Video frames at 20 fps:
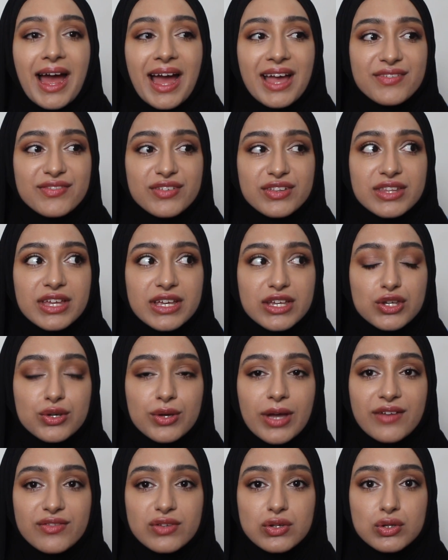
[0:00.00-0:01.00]
I feel like
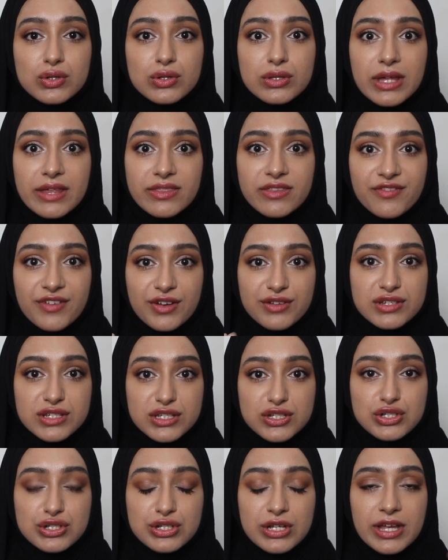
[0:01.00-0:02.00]
you have to let the
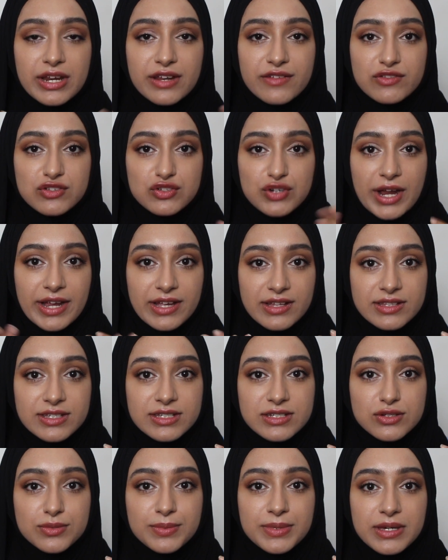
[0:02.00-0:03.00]
foundation kind of dry a
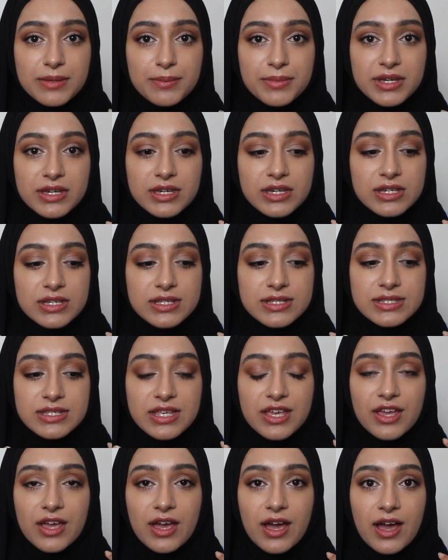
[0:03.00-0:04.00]
little bit, because
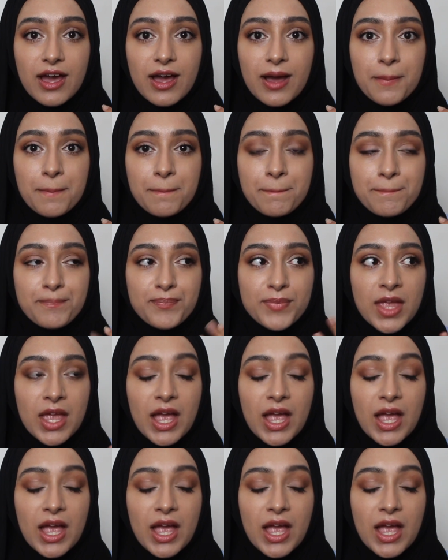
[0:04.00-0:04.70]
I